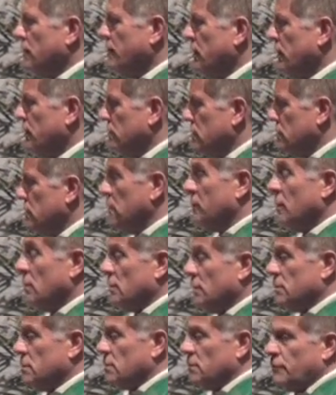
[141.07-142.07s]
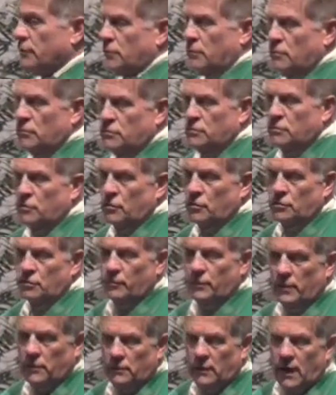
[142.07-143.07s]
difficult
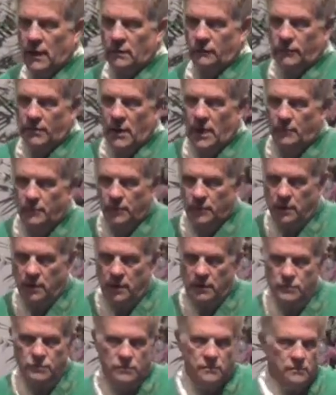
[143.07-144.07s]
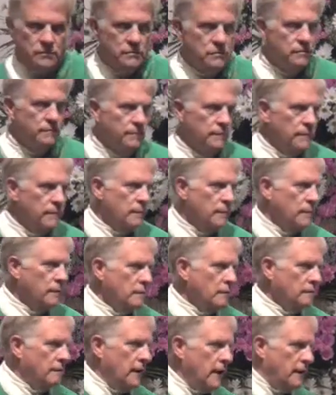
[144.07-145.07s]
surgery, a lot of complications,
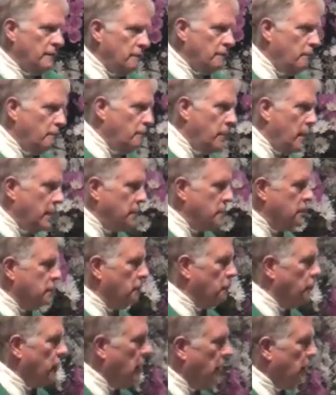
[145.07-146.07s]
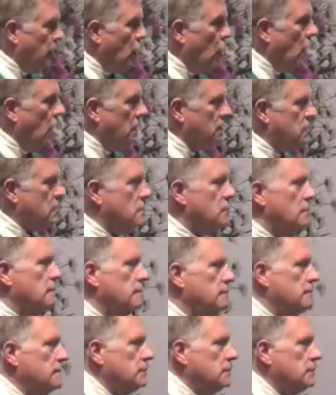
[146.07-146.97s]
5 pints of blood lost,